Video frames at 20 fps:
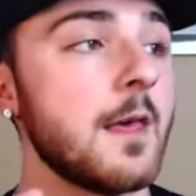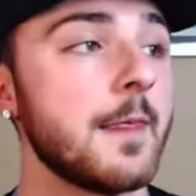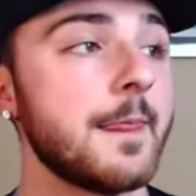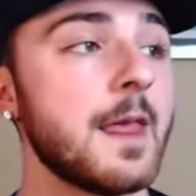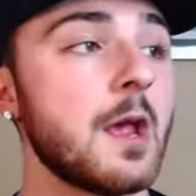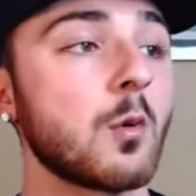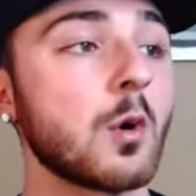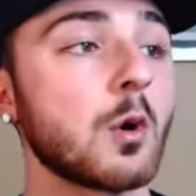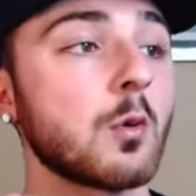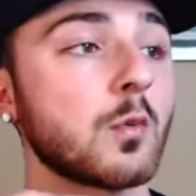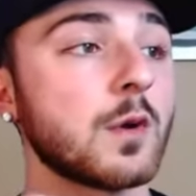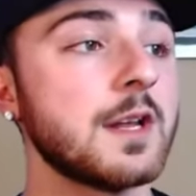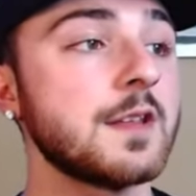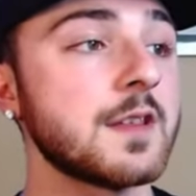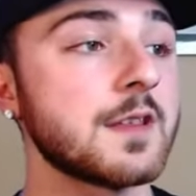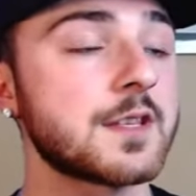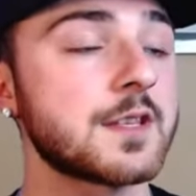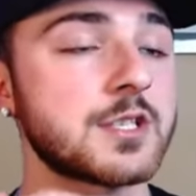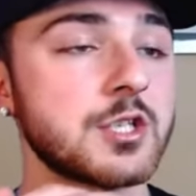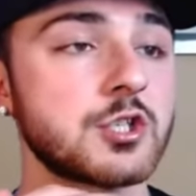there were
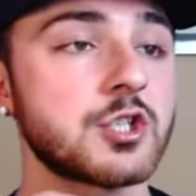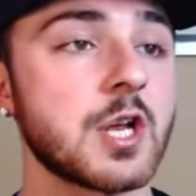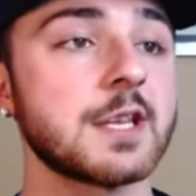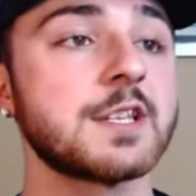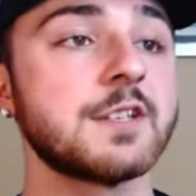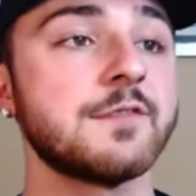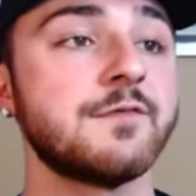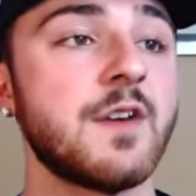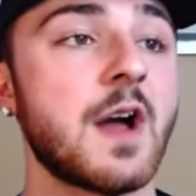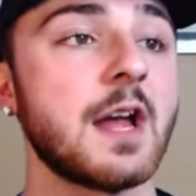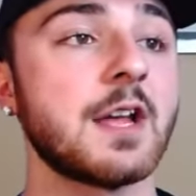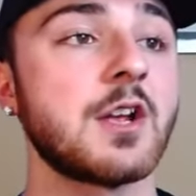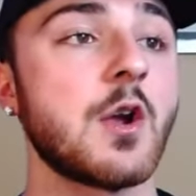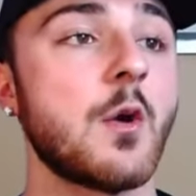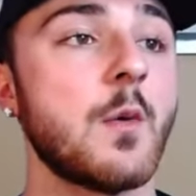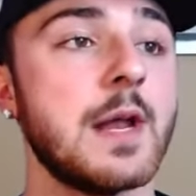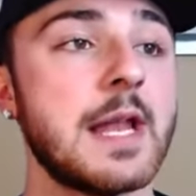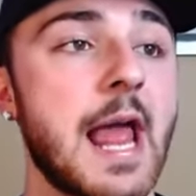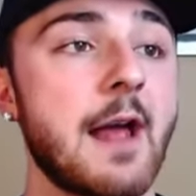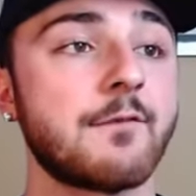reasons to justify
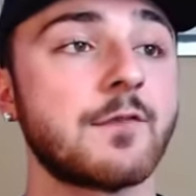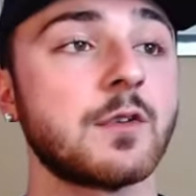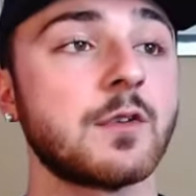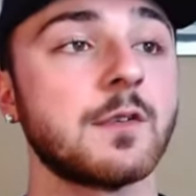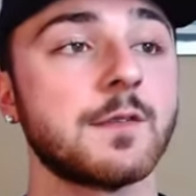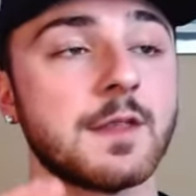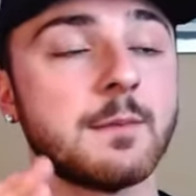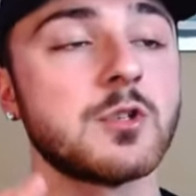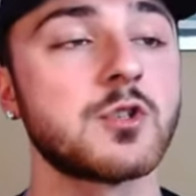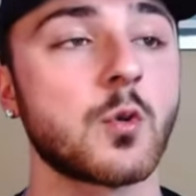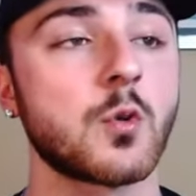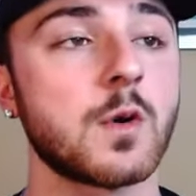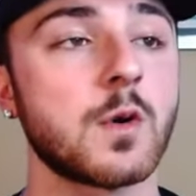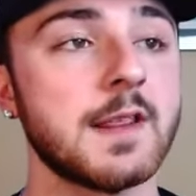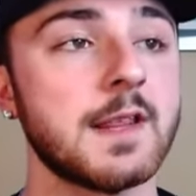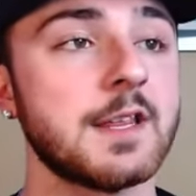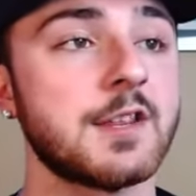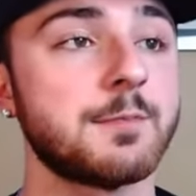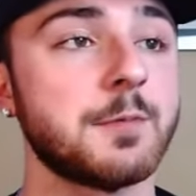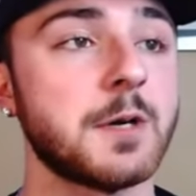going after the majority
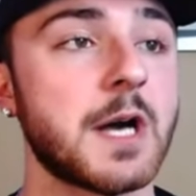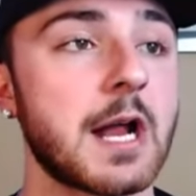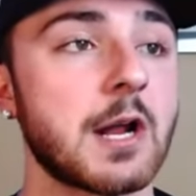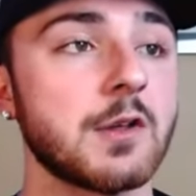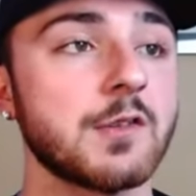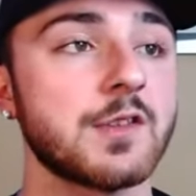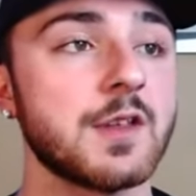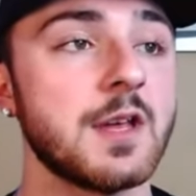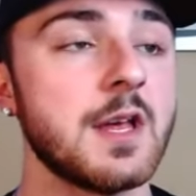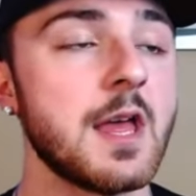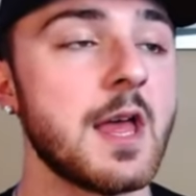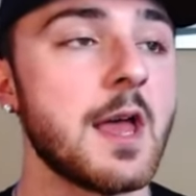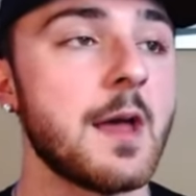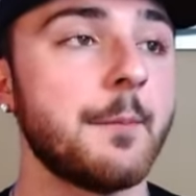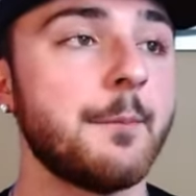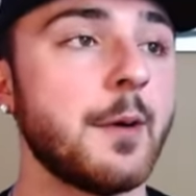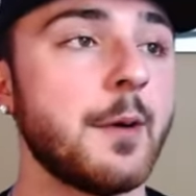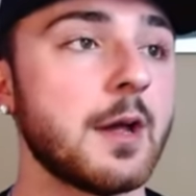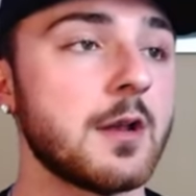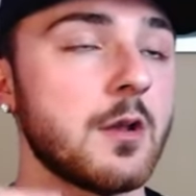of these players,
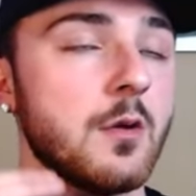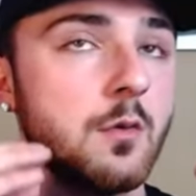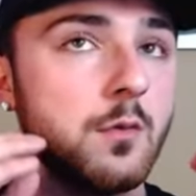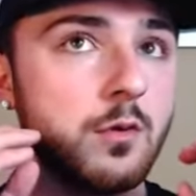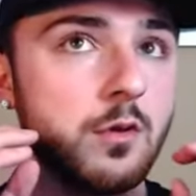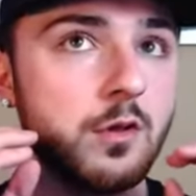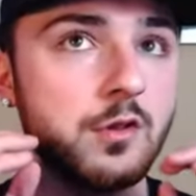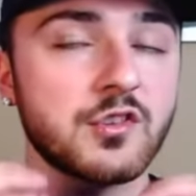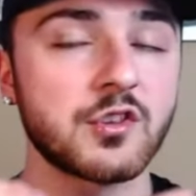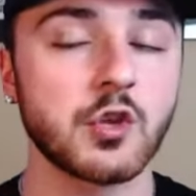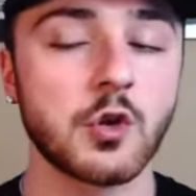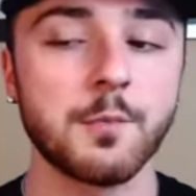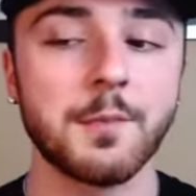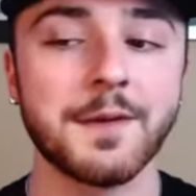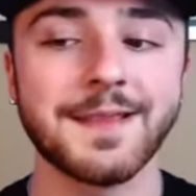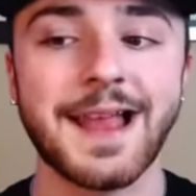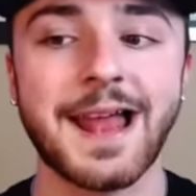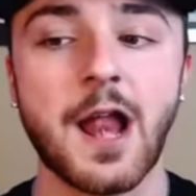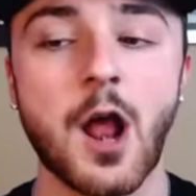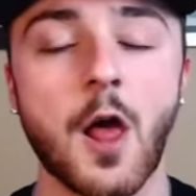but
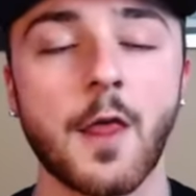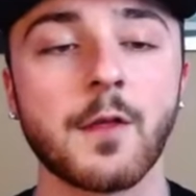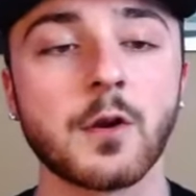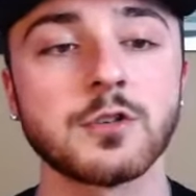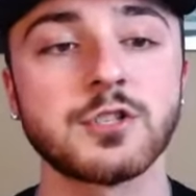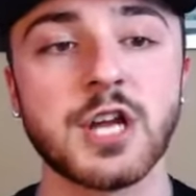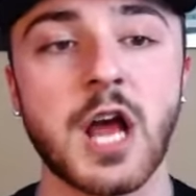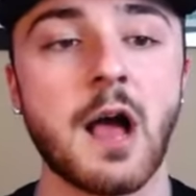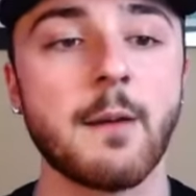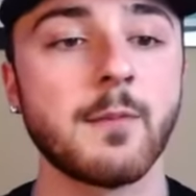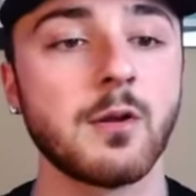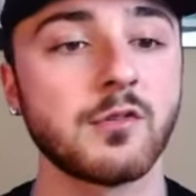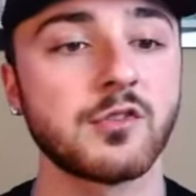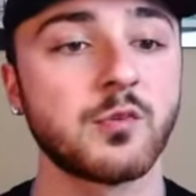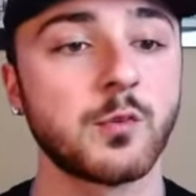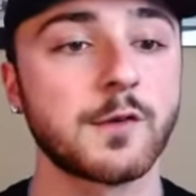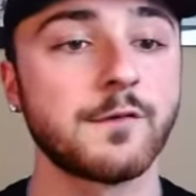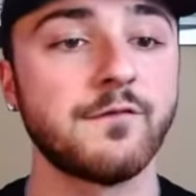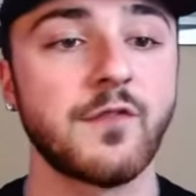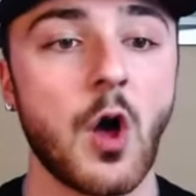assuming that other
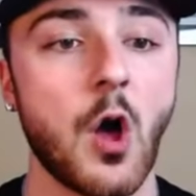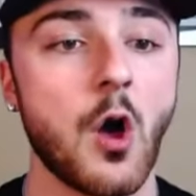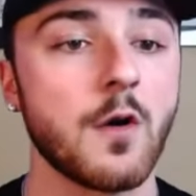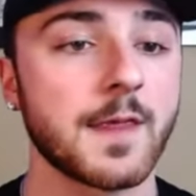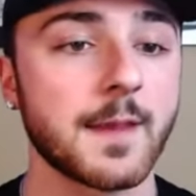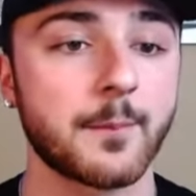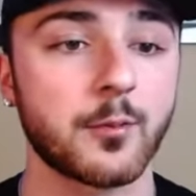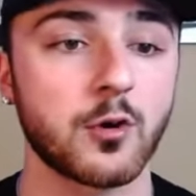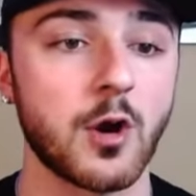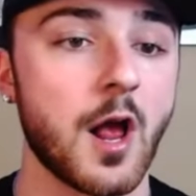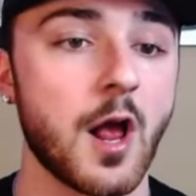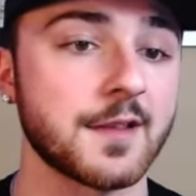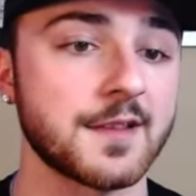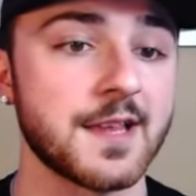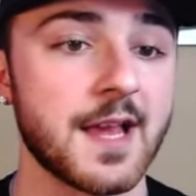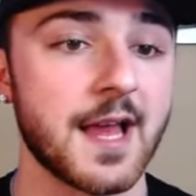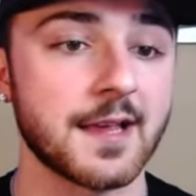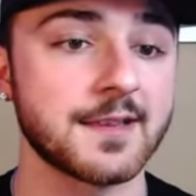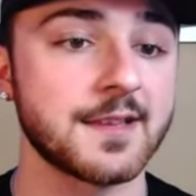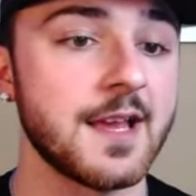dominoes would fall in the
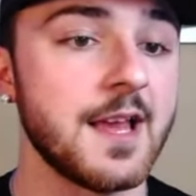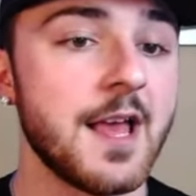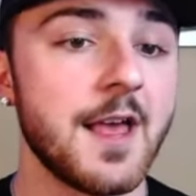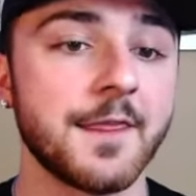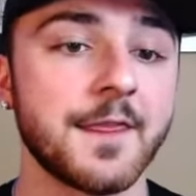process.